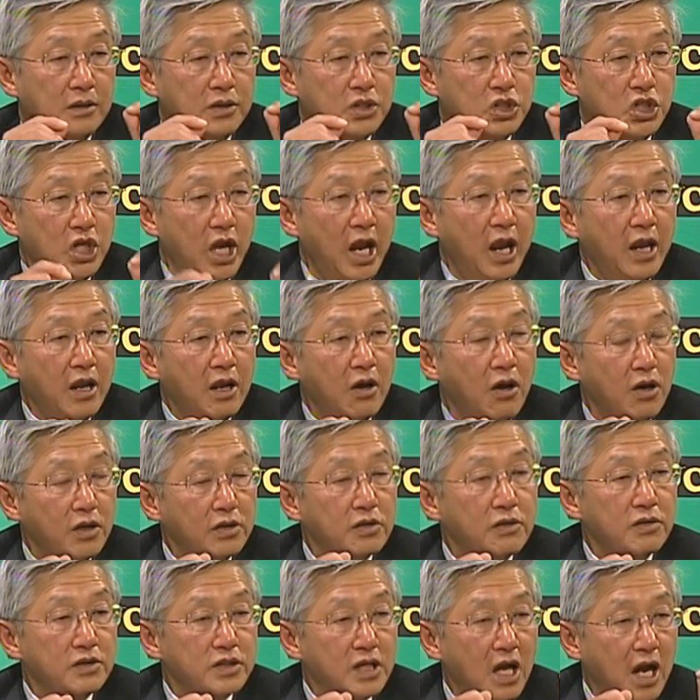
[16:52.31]
J,
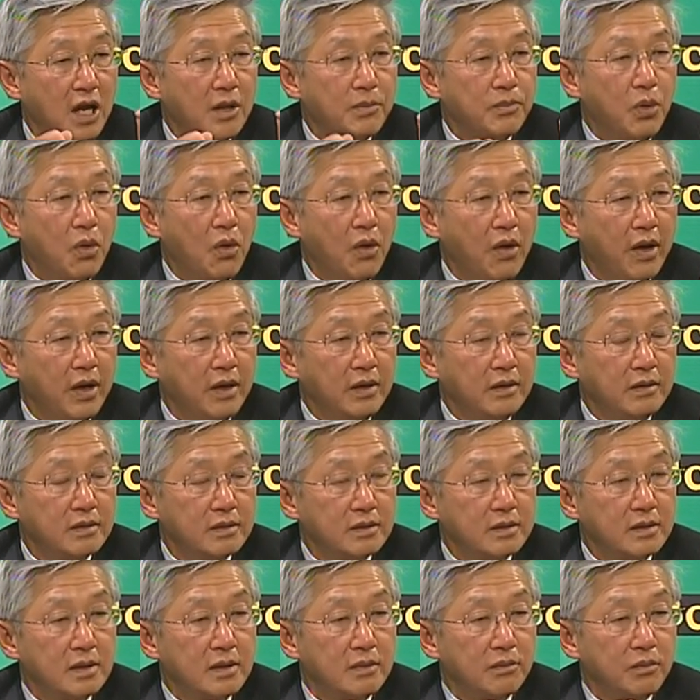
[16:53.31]
although it's high point,
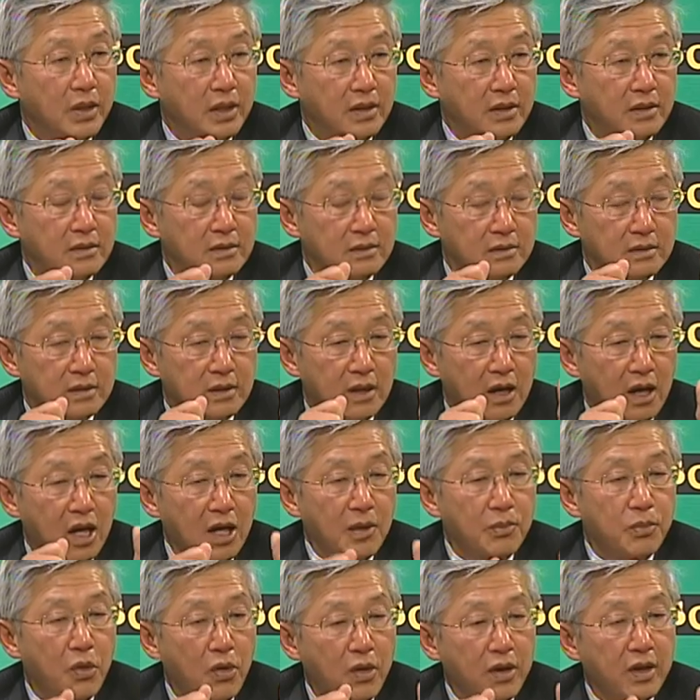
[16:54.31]
but the
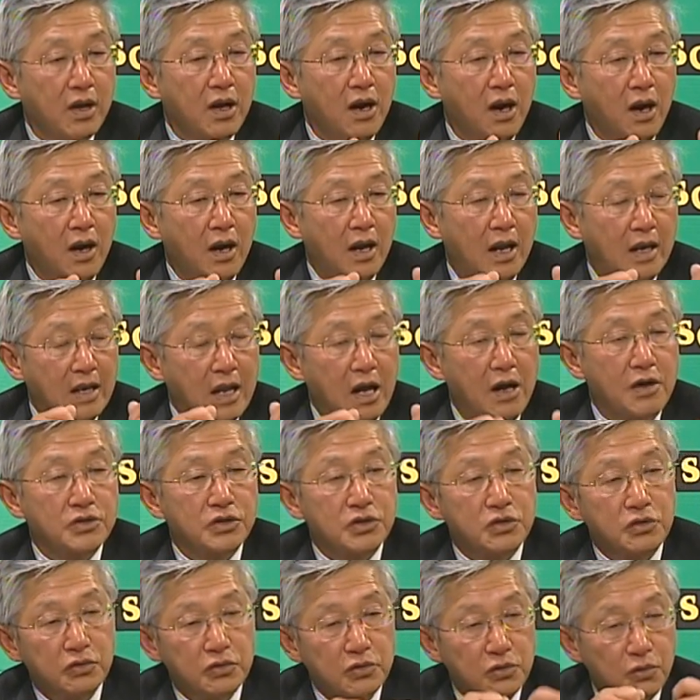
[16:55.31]
high point card
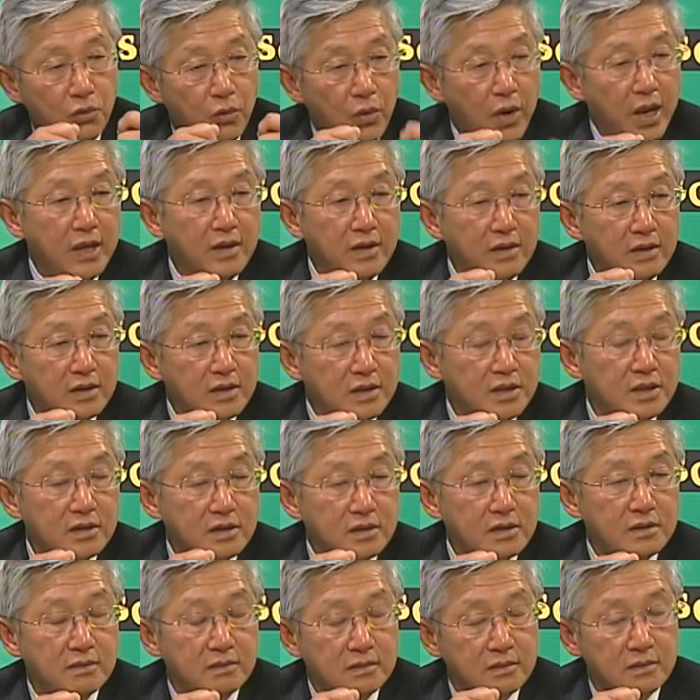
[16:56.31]
allows you to win
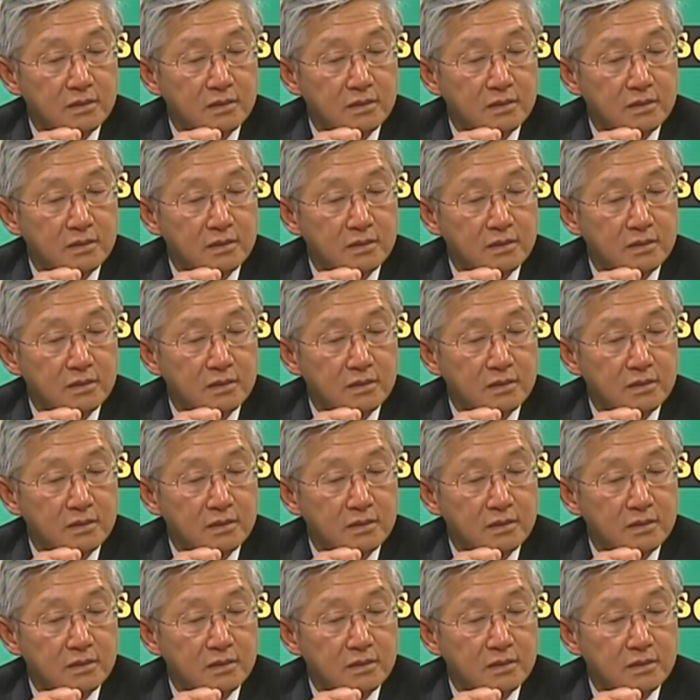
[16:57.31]
this